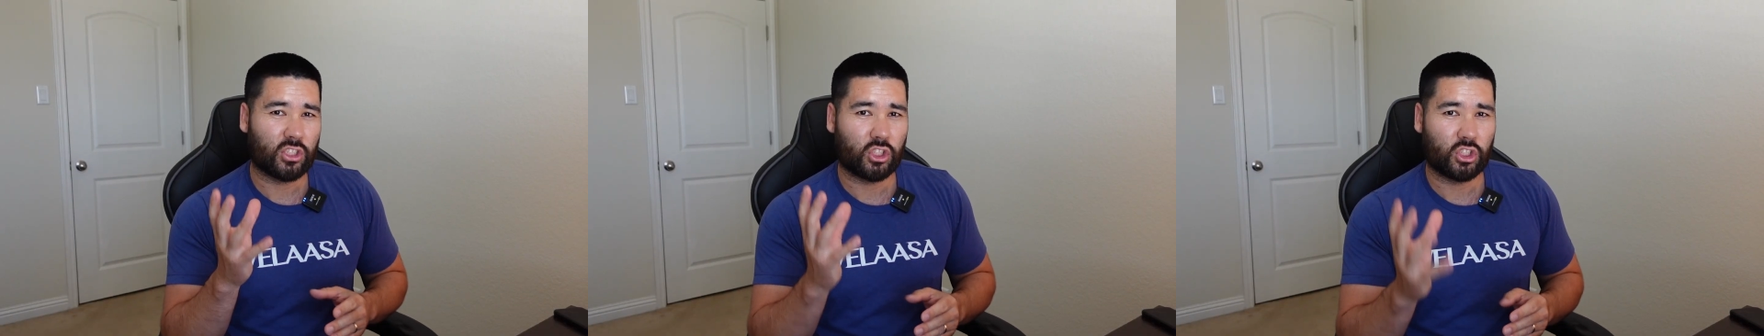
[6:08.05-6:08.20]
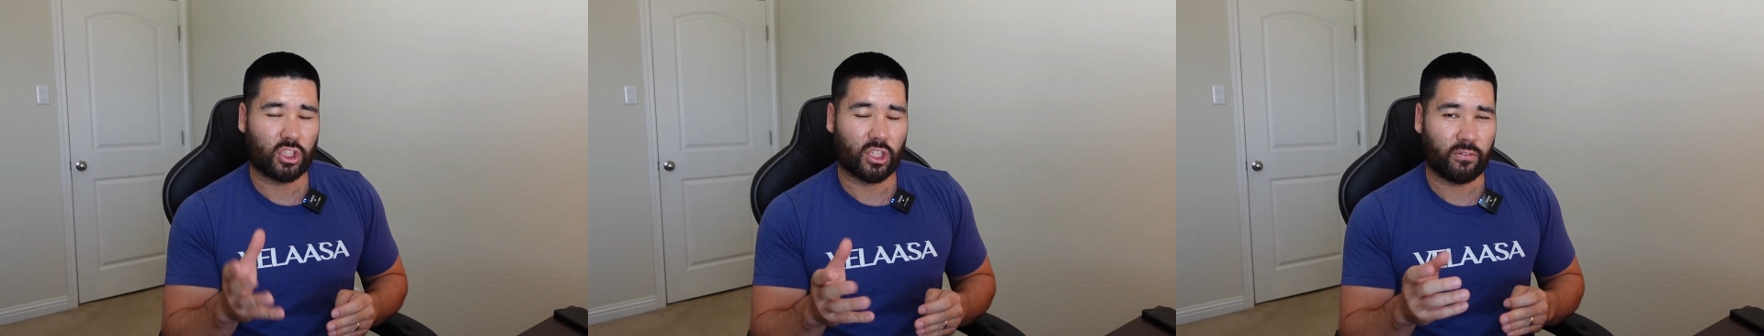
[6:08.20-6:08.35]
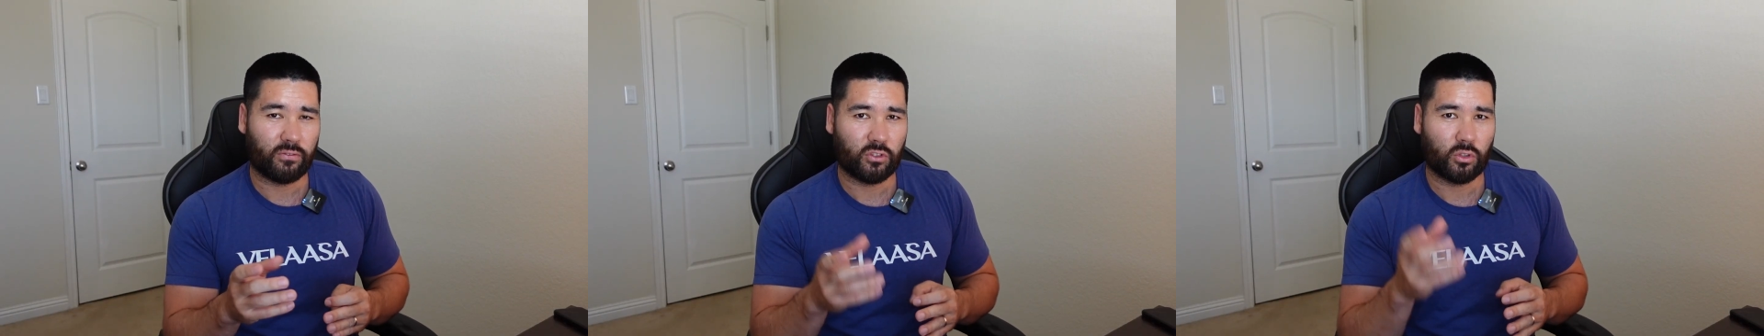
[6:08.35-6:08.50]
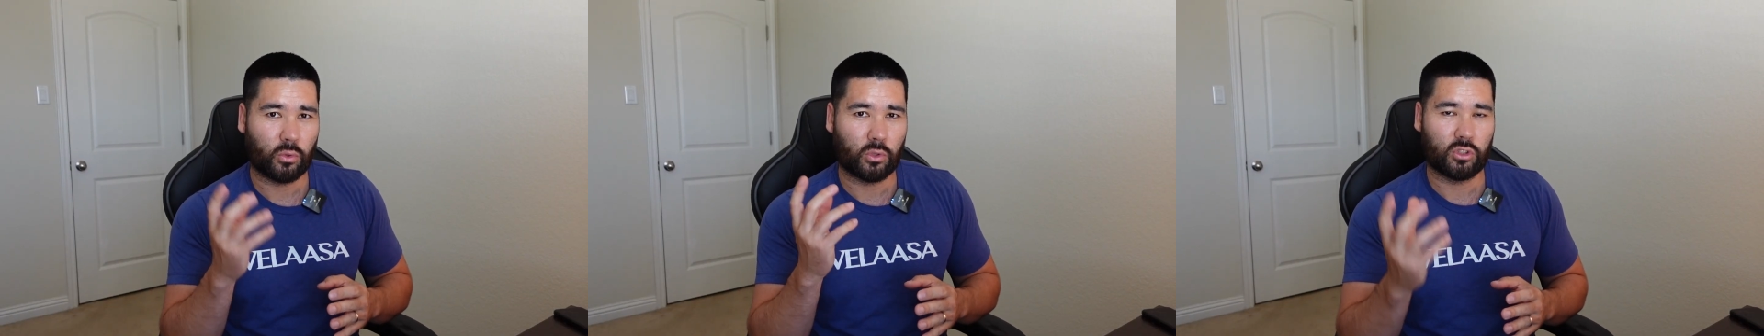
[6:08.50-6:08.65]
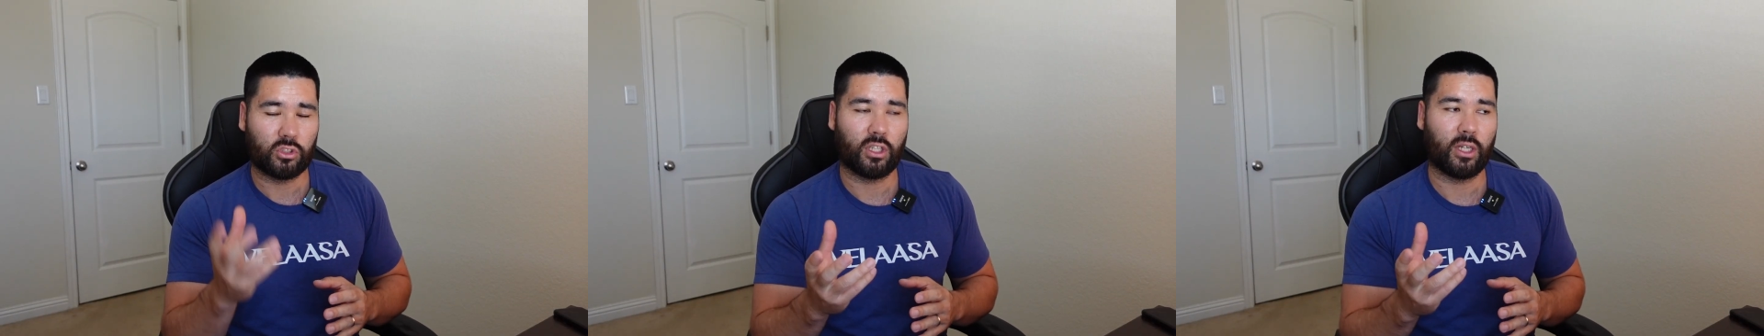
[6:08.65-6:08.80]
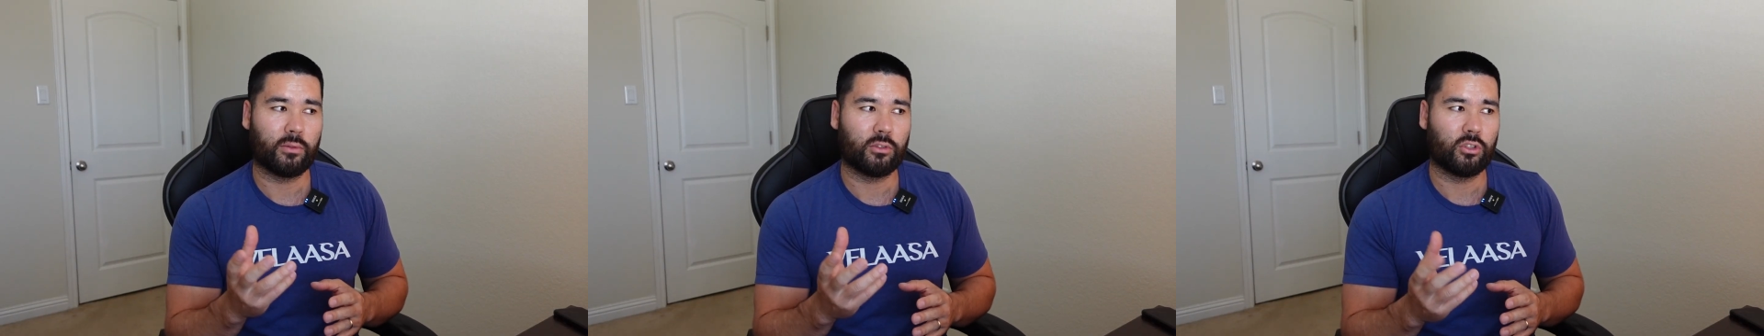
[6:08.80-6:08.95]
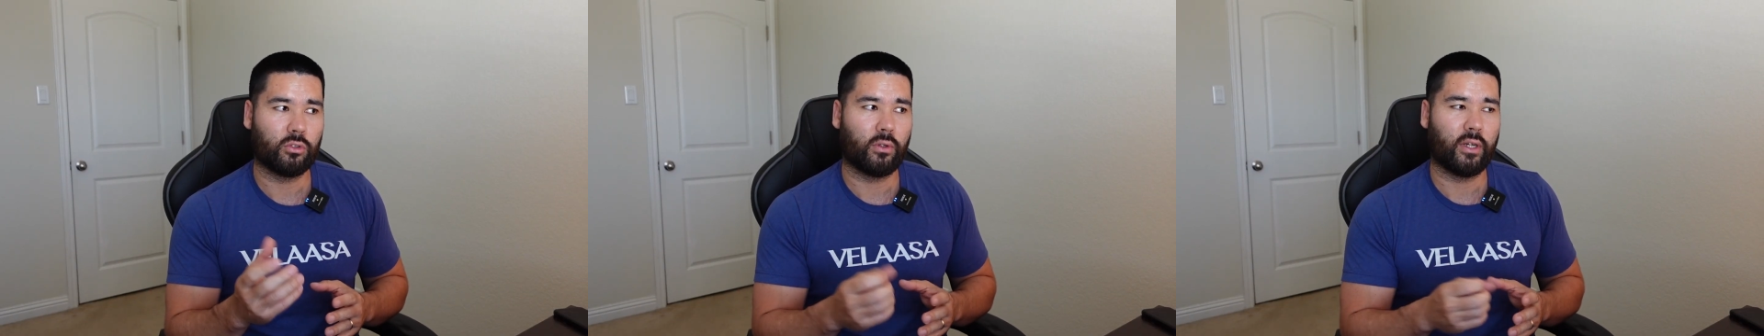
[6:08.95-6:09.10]
shift towards
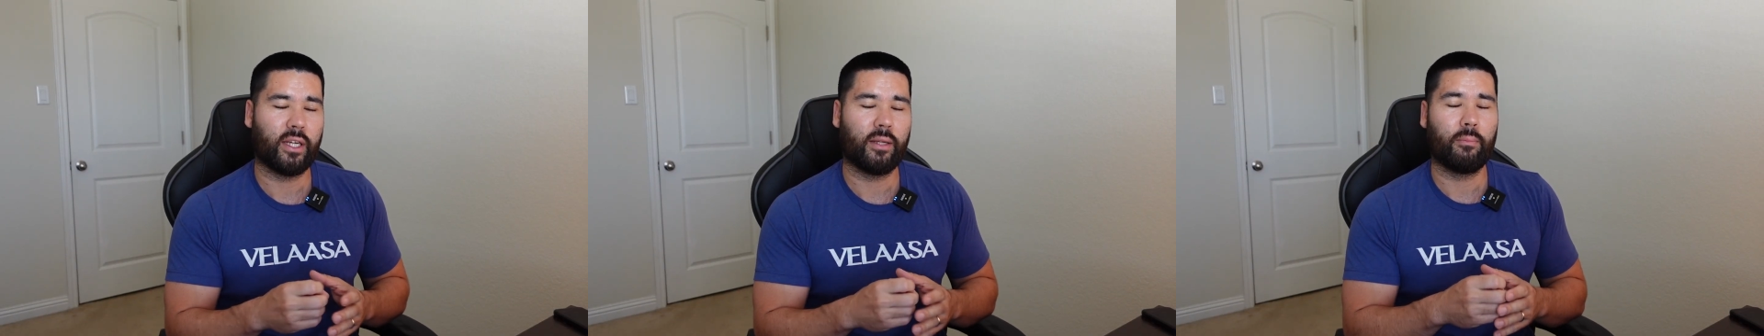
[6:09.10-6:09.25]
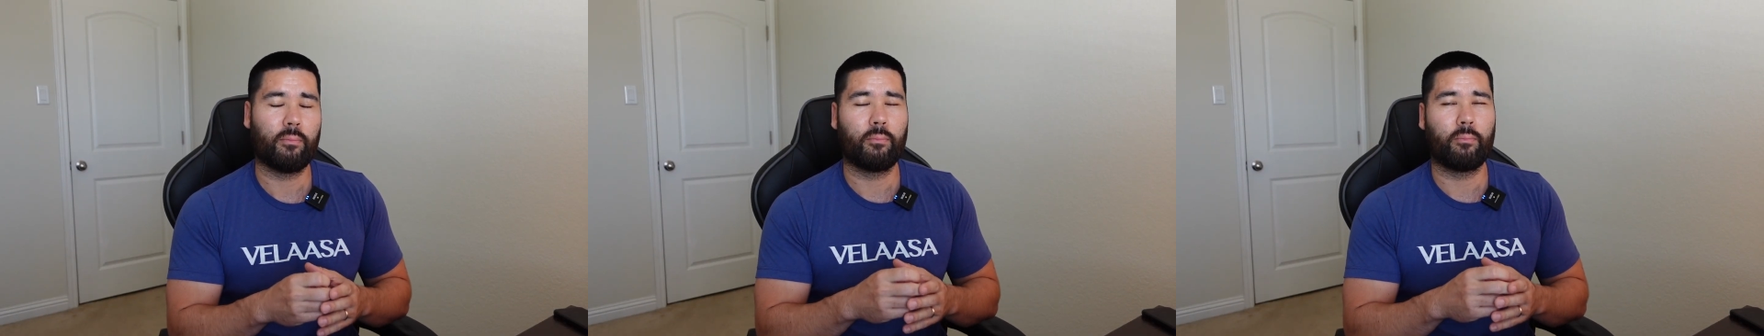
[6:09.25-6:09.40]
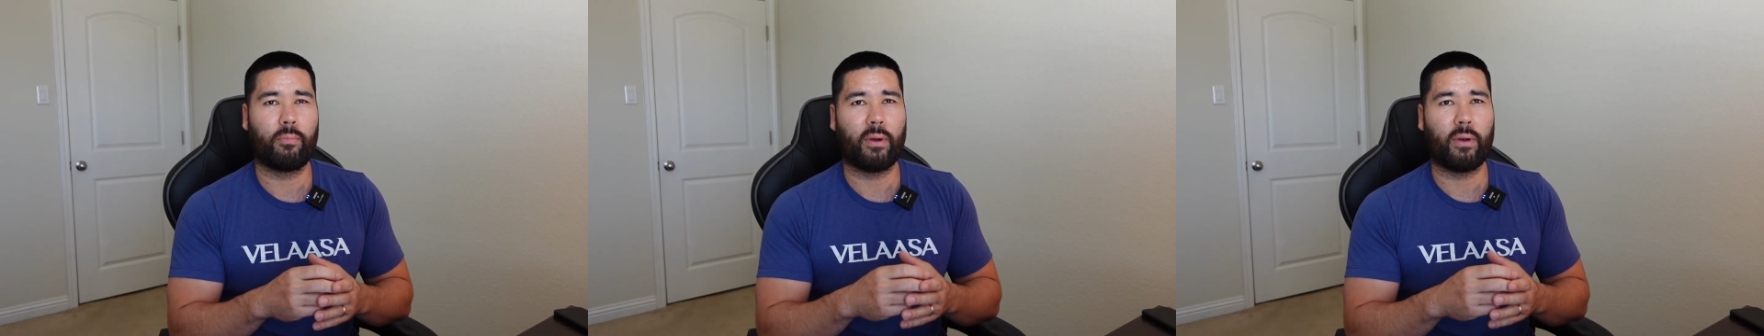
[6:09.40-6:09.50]
type 2A